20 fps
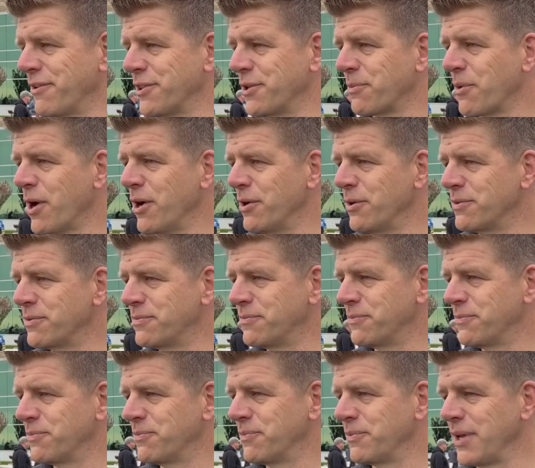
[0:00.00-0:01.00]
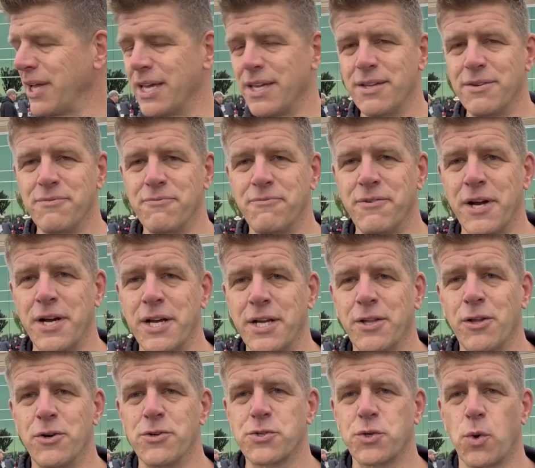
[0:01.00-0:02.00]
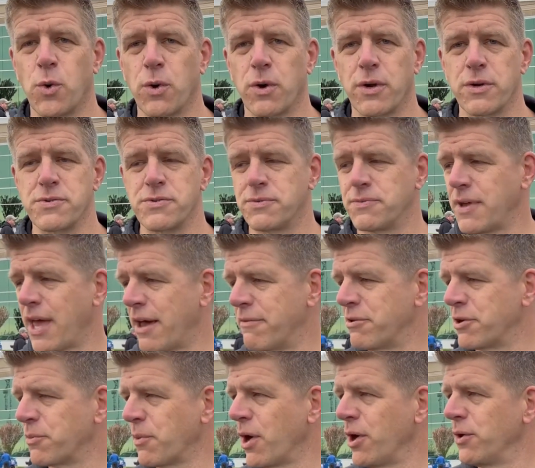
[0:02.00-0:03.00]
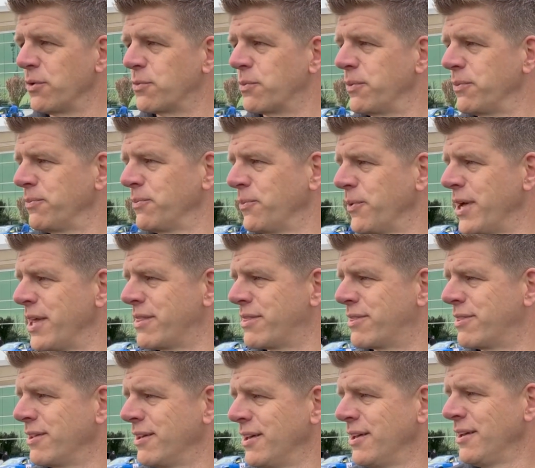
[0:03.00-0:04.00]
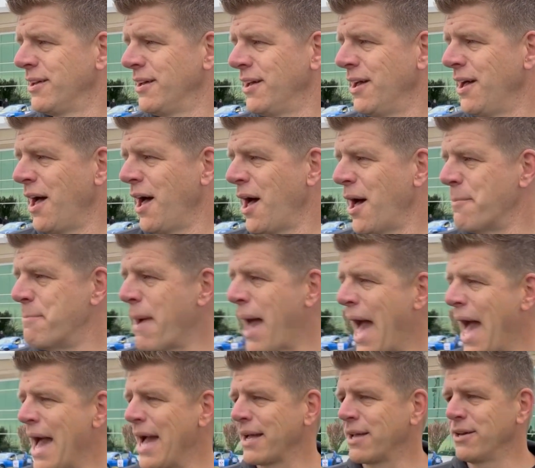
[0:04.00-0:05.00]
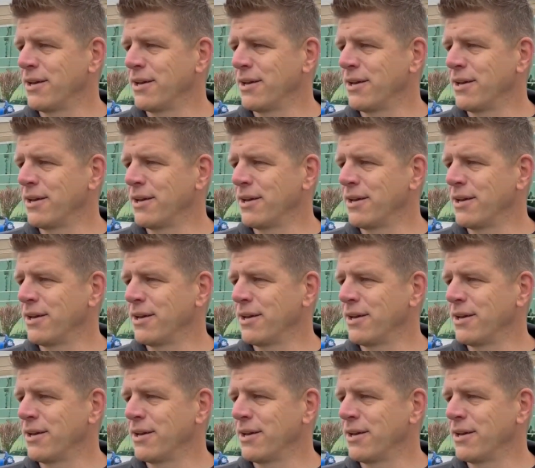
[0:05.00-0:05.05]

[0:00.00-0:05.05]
the road in very close quarters. Evan rode with a bag,